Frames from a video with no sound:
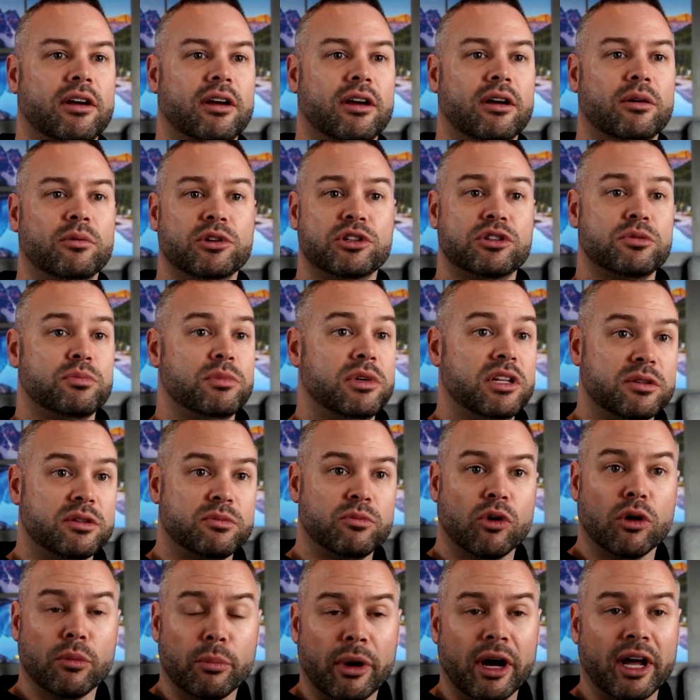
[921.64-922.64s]
which means
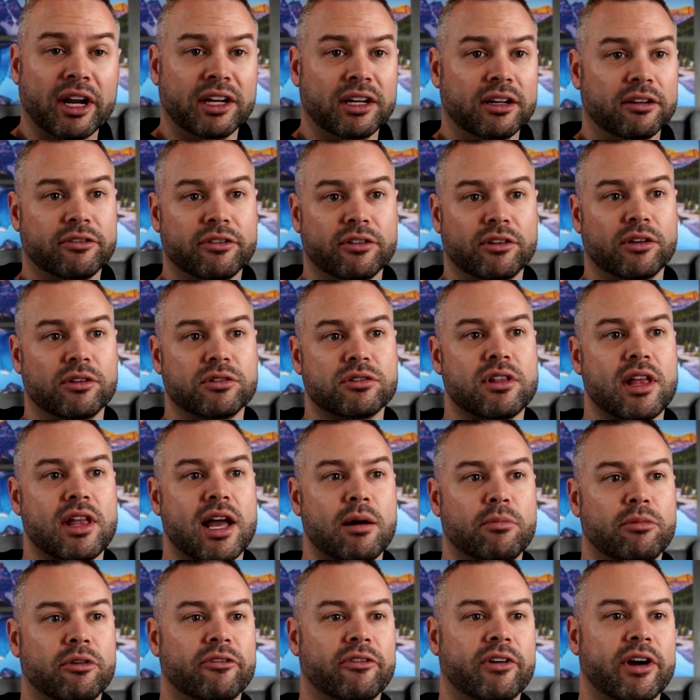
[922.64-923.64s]
more money for those
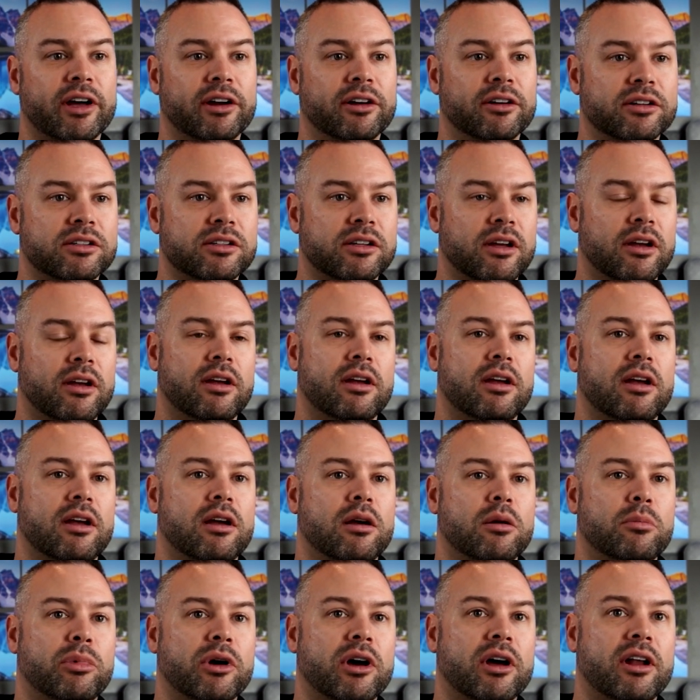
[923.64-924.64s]
cloud providers.
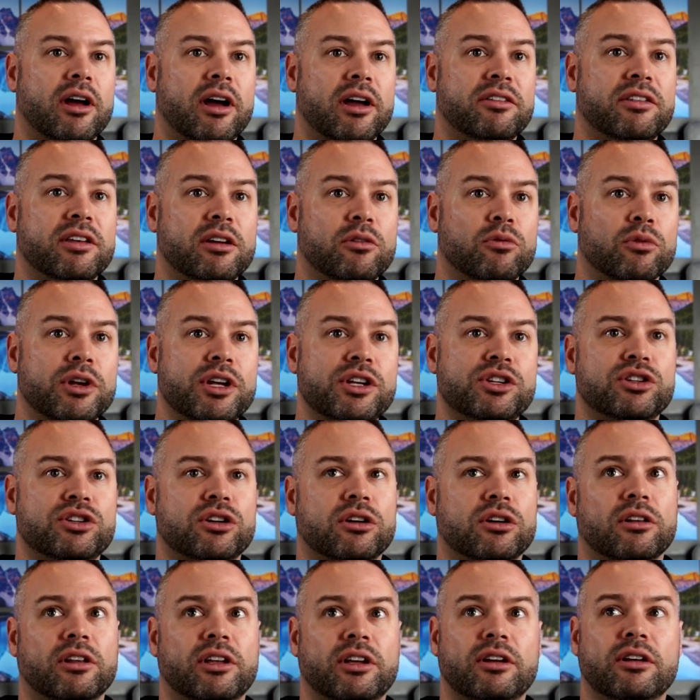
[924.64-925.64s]
But I think
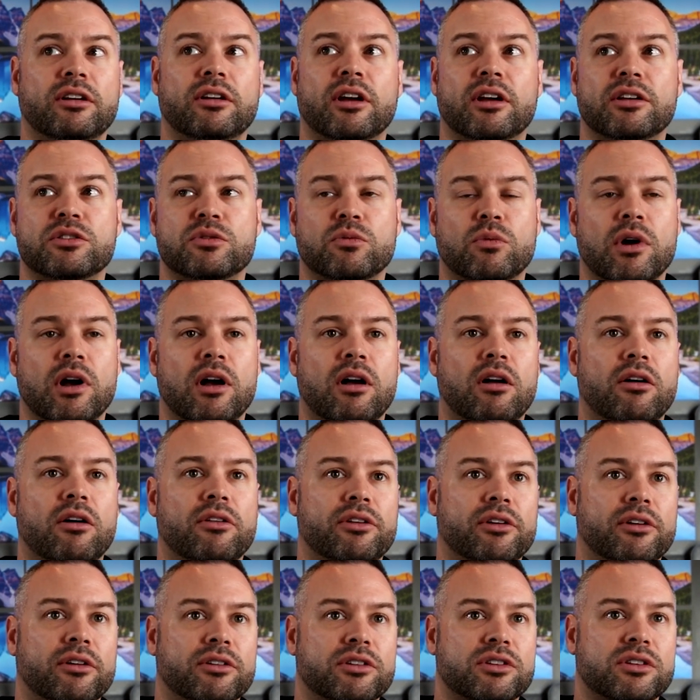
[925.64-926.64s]
regionally as well,
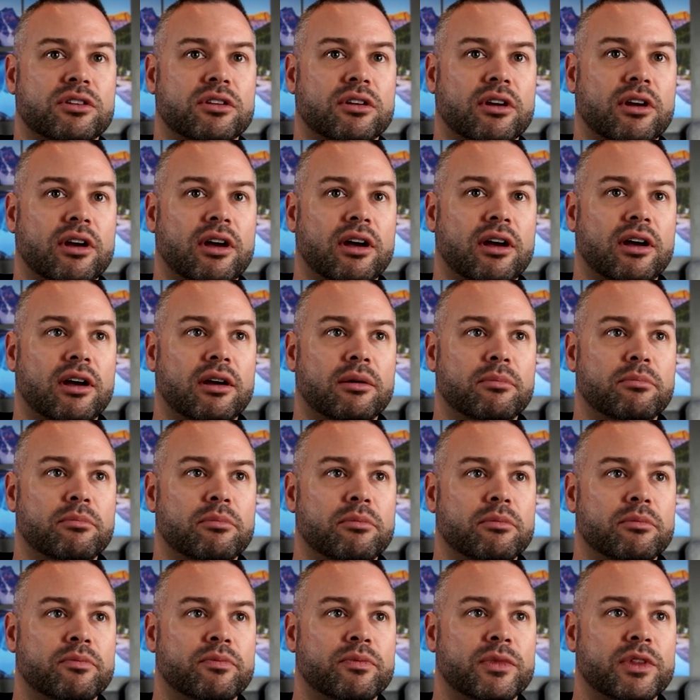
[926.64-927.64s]
there's a
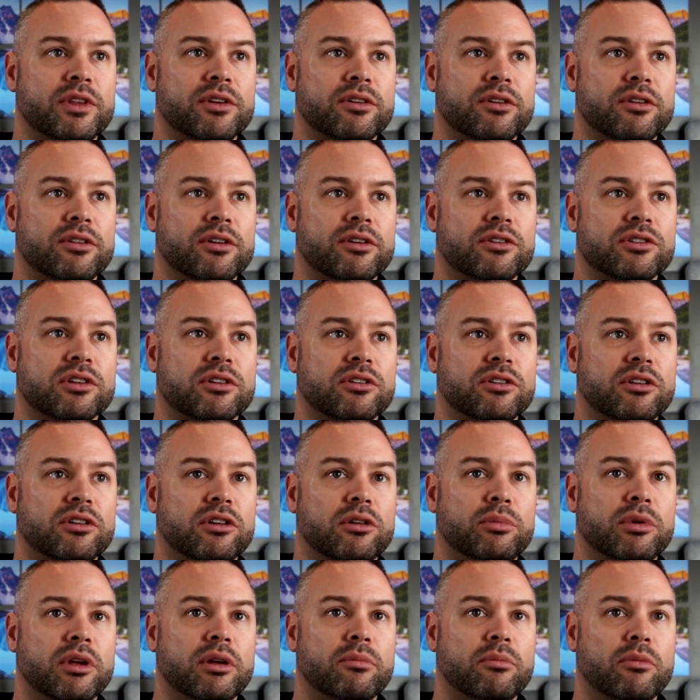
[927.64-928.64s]
little
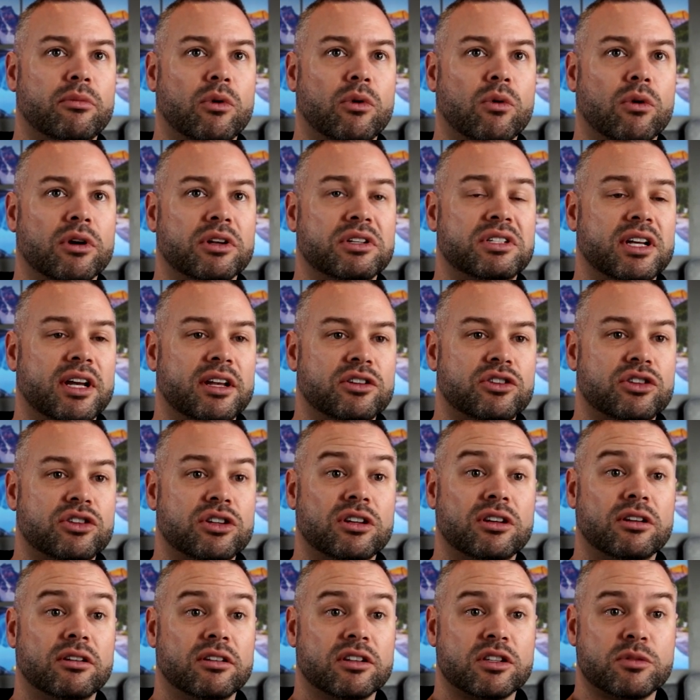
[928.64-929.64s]
bit more
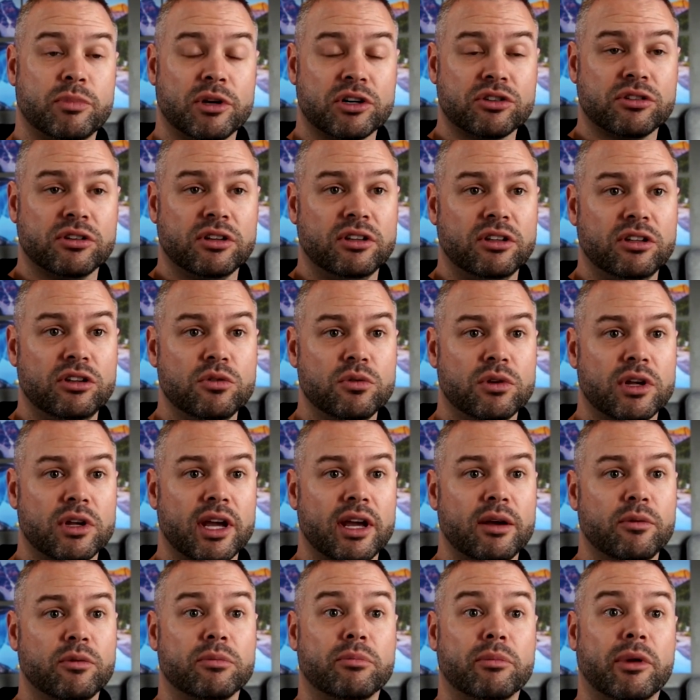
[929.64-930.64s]
attention, especially in the
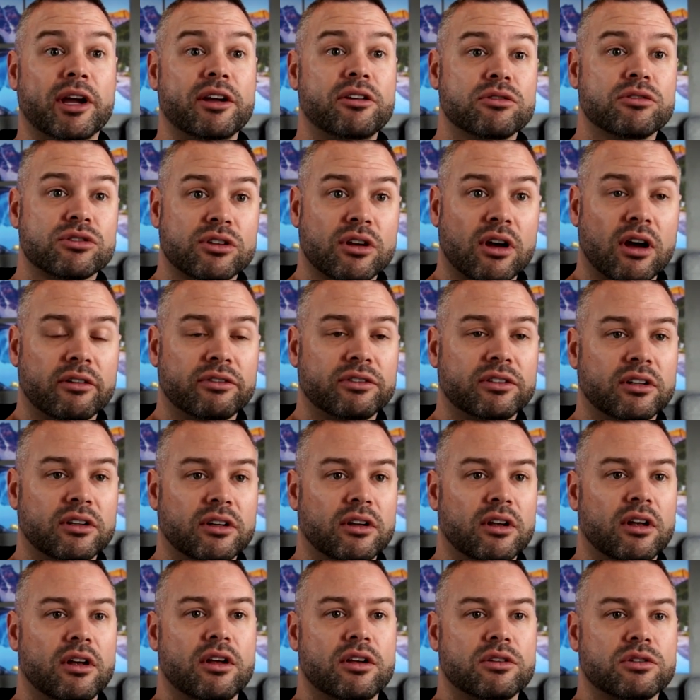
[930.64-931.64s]
UK with Microsoft.
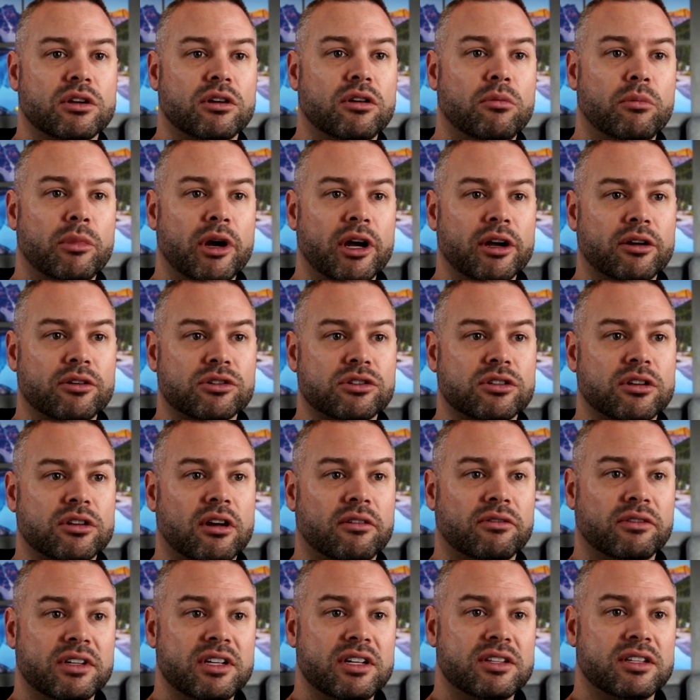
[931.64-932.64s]
So I know
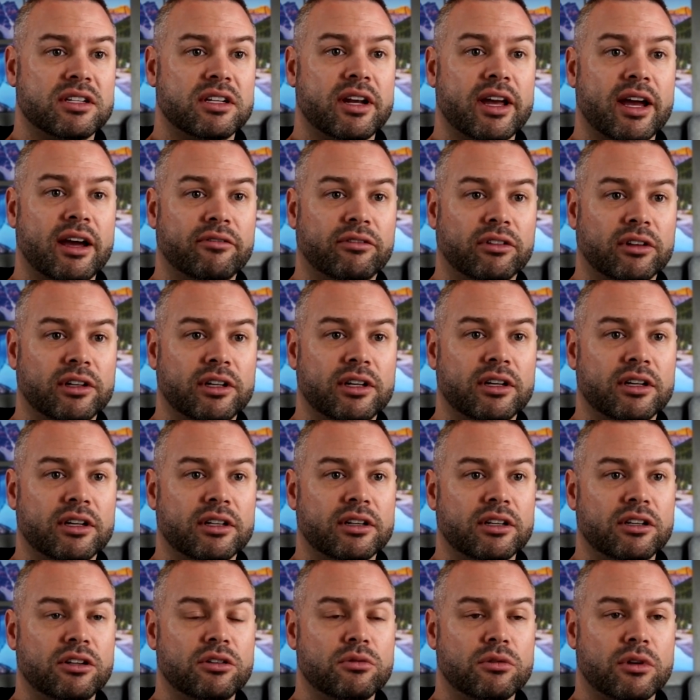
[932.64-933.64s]
Microsoft leans in heavily in
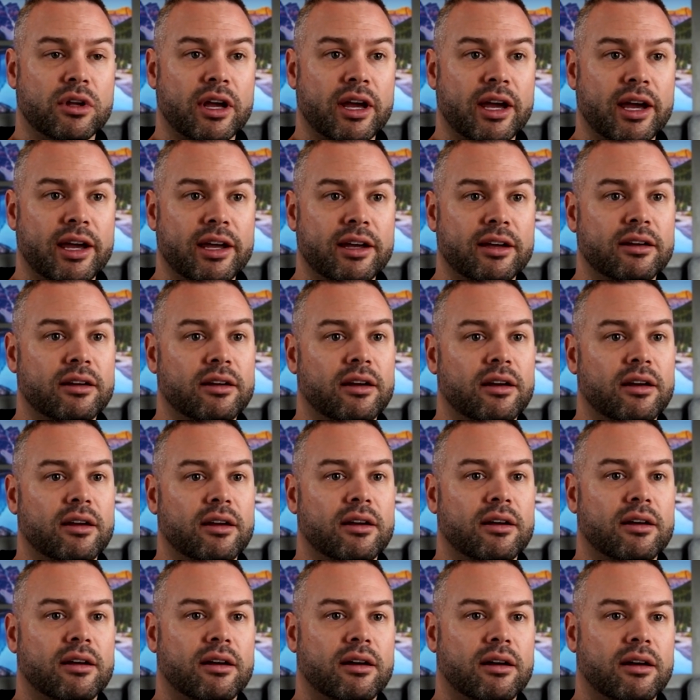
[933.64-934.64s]
the UK.
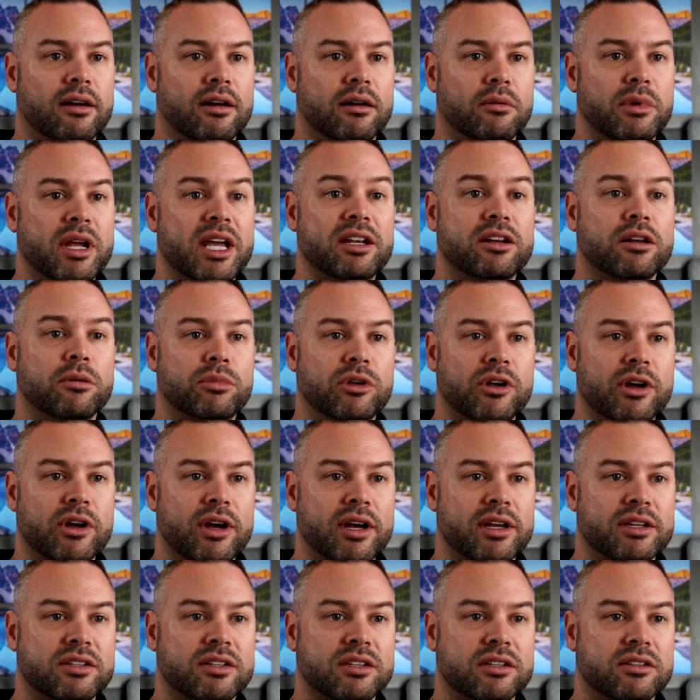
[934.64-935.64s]

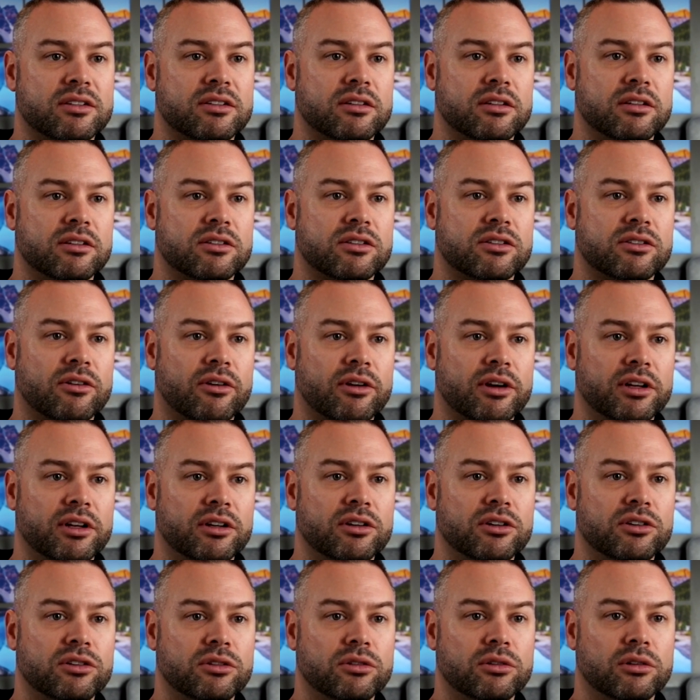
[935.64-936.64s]
AWS is starting
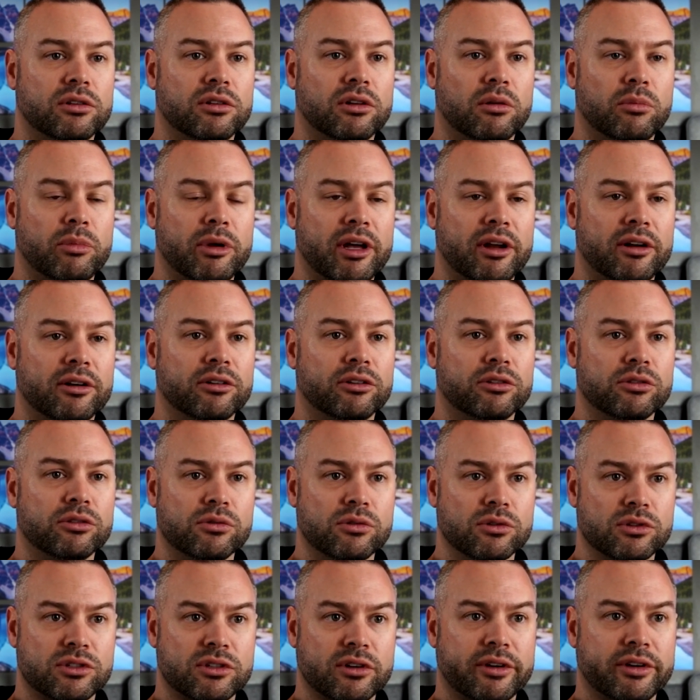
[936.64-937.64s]
to do a little better.
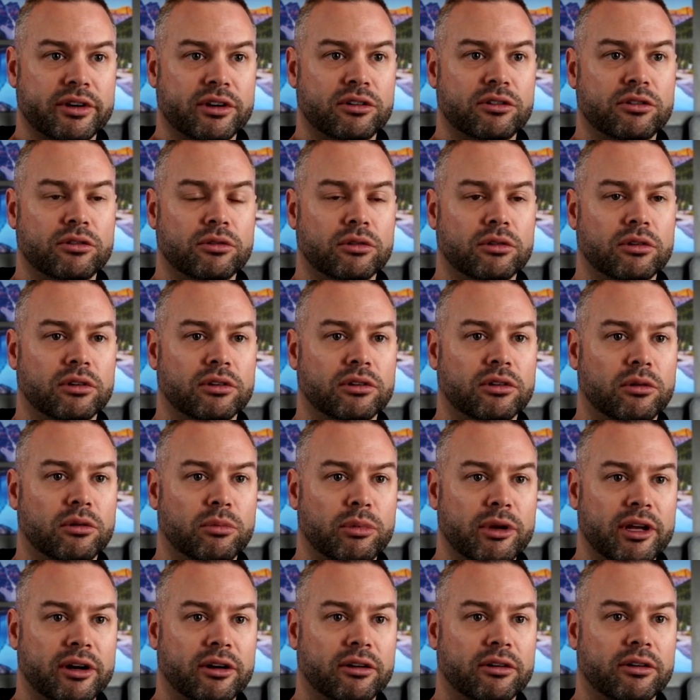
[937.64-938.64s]
Google's starting to do a little
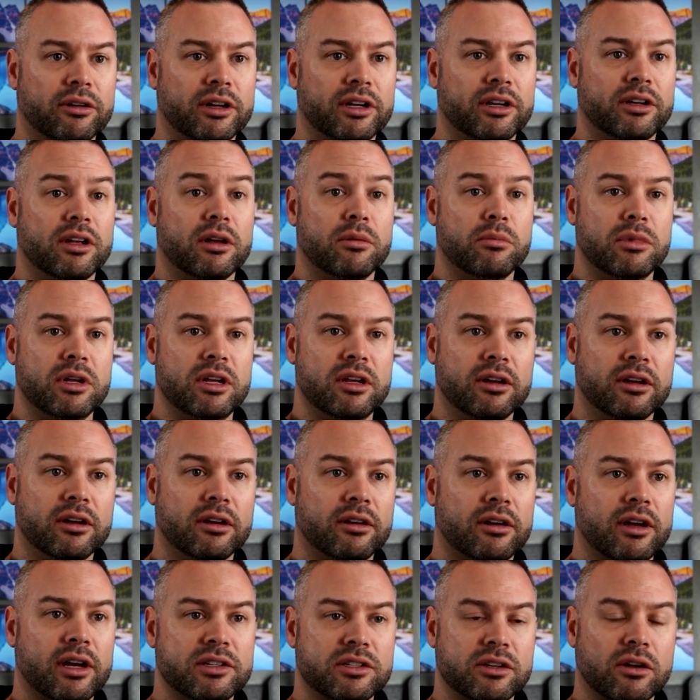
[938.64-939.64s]
better, and EMEA
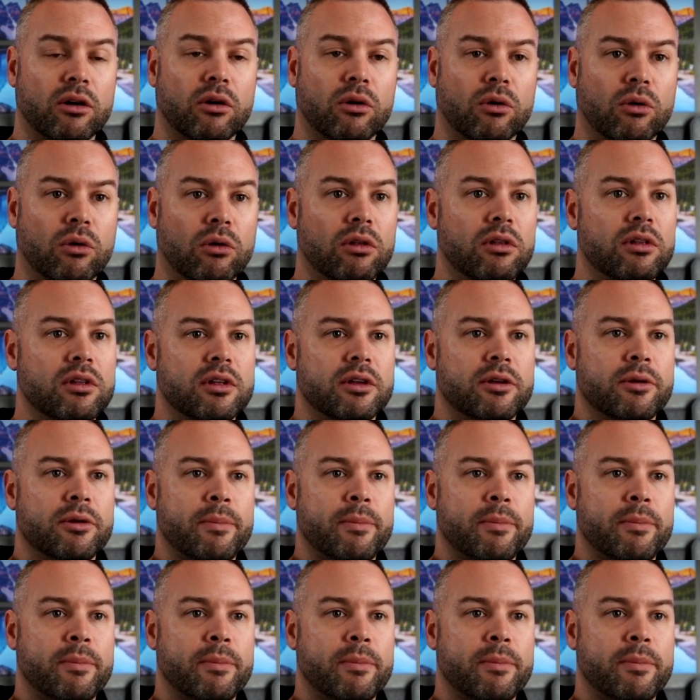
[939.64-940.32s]
as a whole.